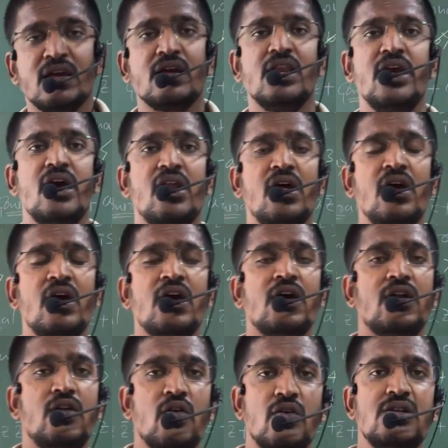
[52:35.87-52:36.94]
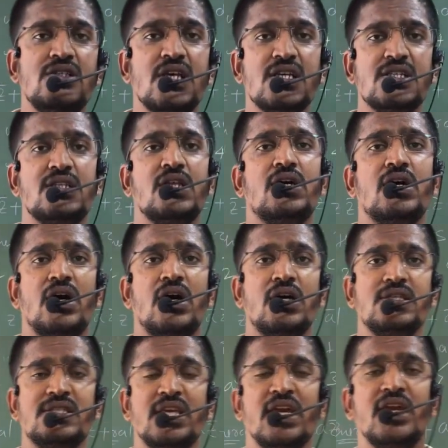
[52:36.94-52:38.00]
Clear? Don't just
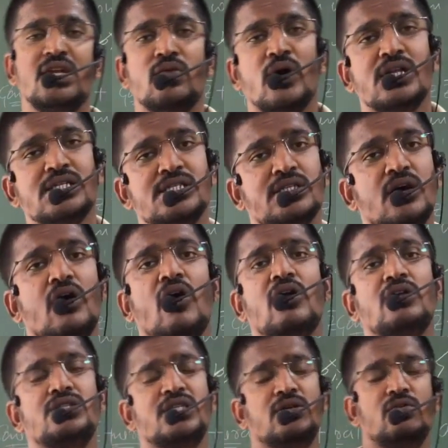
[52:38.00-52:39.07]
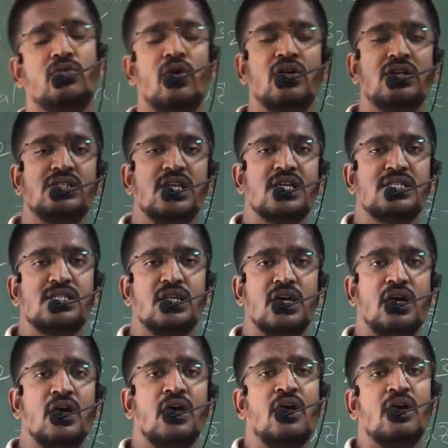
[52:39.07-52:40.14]
see it once, or don't just
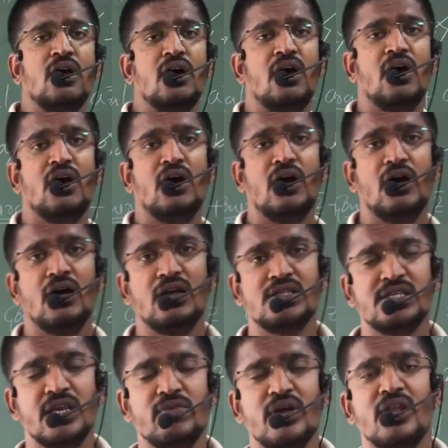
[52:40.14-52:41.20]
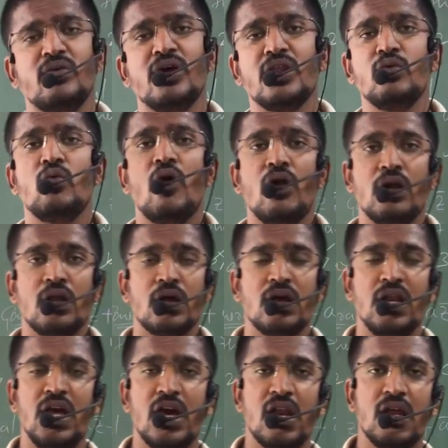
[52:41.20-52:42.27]
see whenever you want.
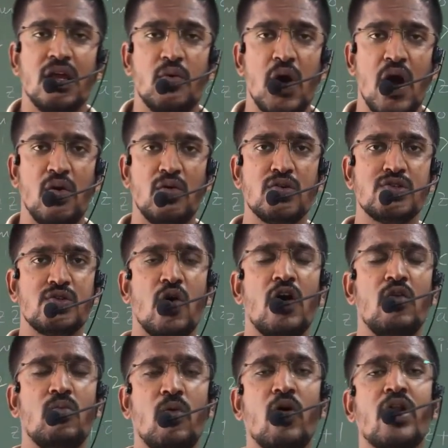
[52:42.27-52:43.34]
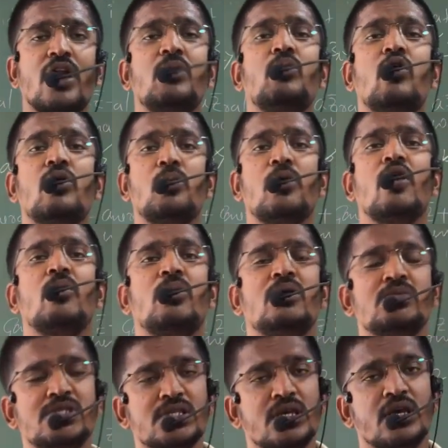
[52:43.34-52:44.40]
Clear? You have to solve more and more
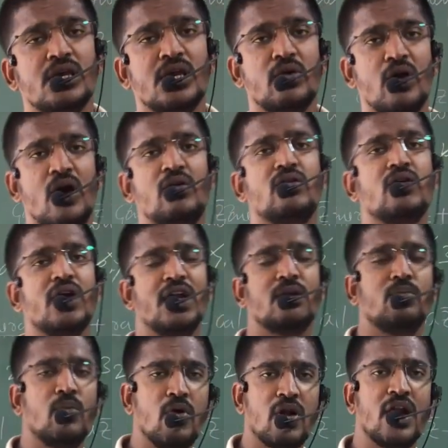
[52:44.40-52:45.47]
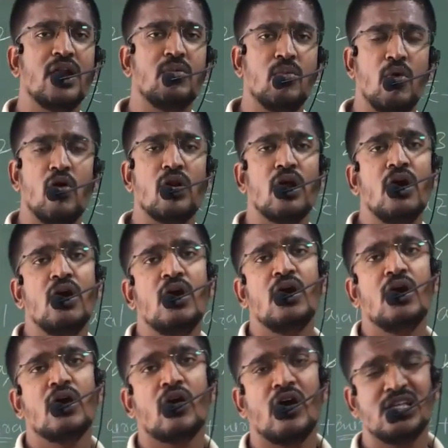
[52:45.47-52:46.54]
problems. You have to get more and more
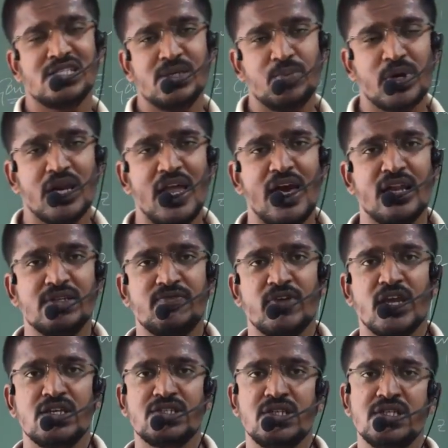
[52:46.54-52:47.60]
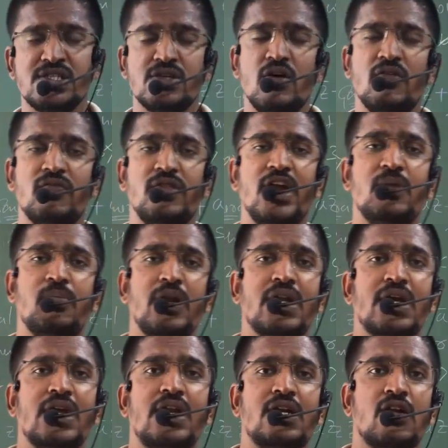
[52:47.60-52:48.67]
concept clarifications of that
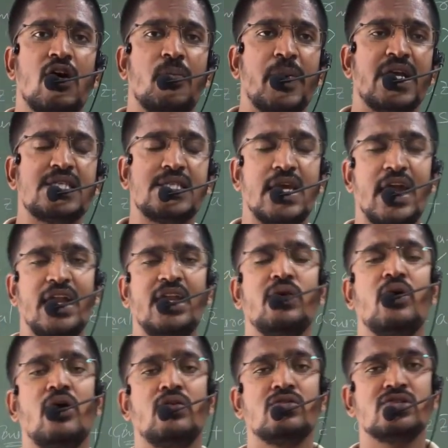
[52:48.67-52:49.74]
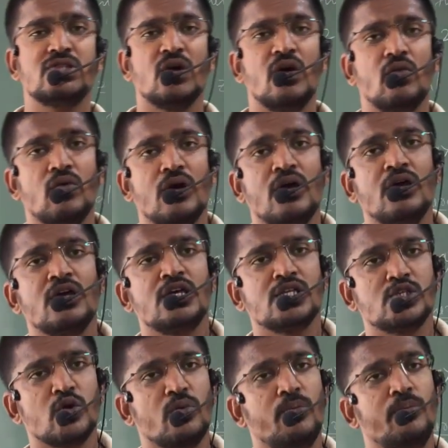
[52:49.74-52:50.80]
particular topics, and you have to solve.
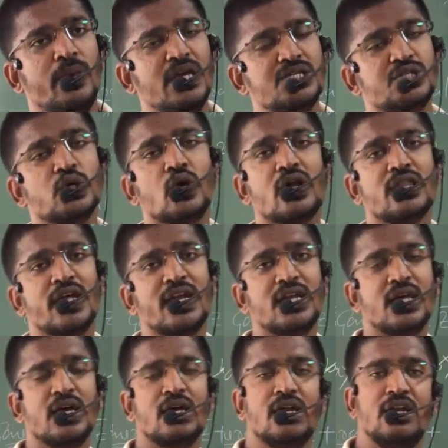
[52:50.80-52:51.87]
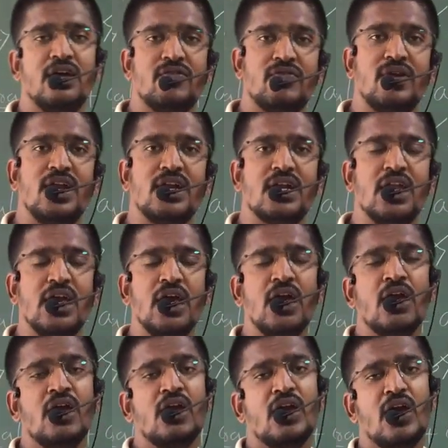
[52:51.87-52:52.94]
So be sure that definitely
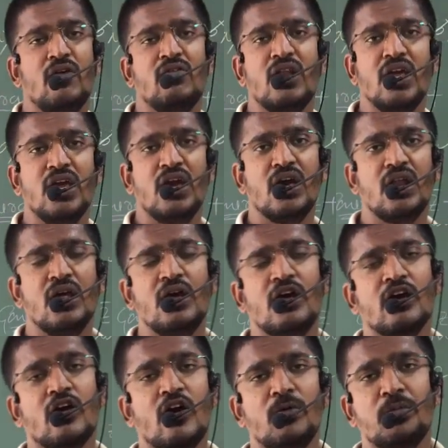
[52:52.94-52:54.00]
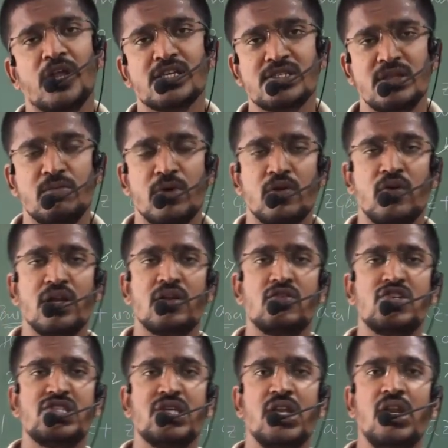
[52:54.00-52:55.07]
every year complex number 1
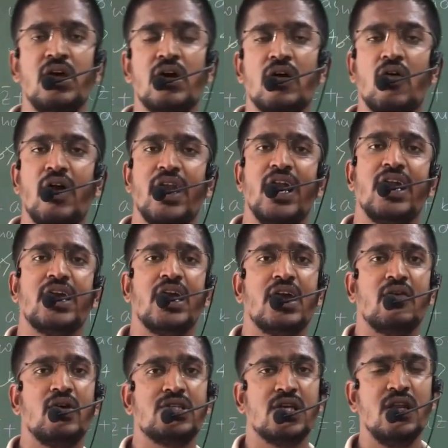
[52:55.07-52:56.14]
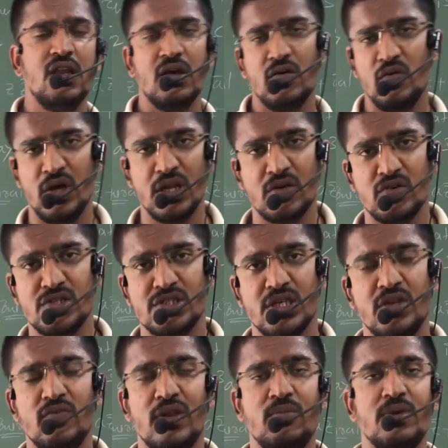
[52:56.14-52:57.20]
question, quadratic equation 1
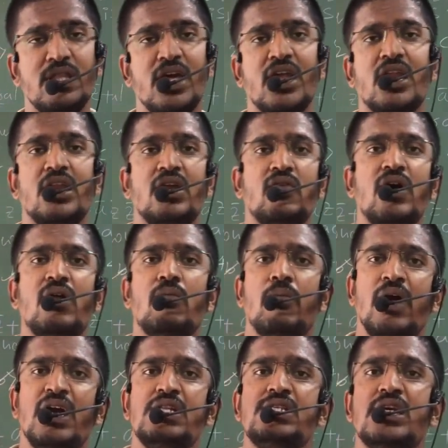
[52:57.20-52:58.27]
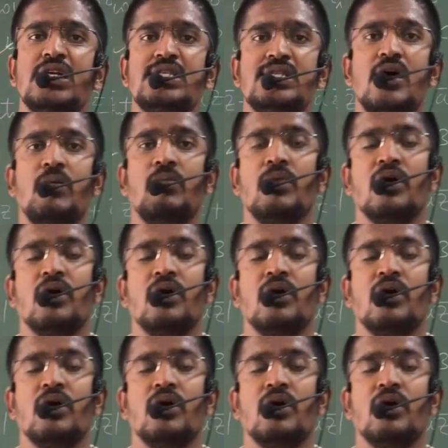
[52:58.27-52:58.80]
question will be there in your mains exam.